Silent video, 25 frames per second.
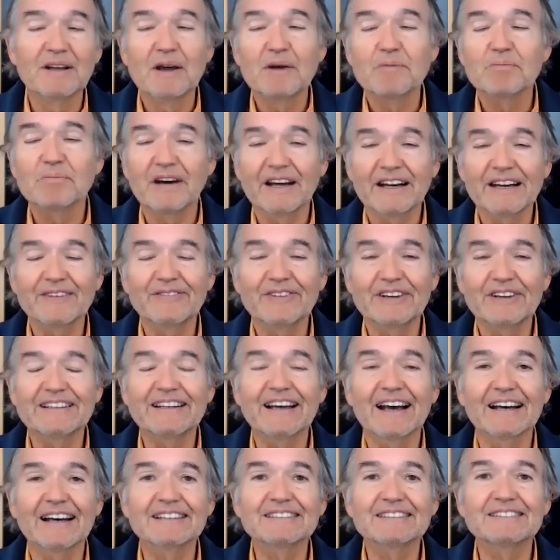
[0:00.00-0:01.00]
but if he
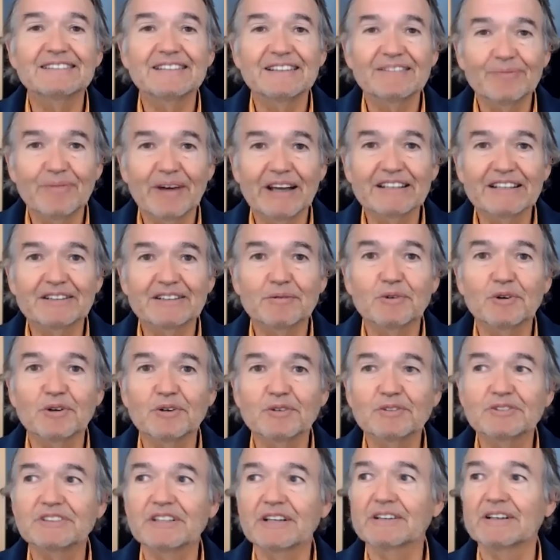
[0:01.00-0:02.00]
does make the
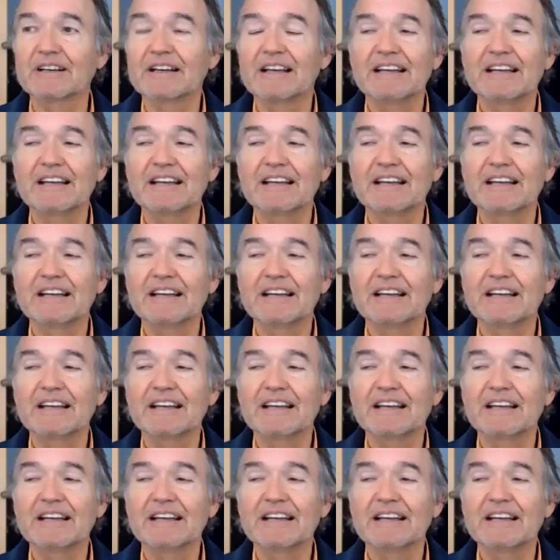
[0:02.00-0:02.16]
moves it,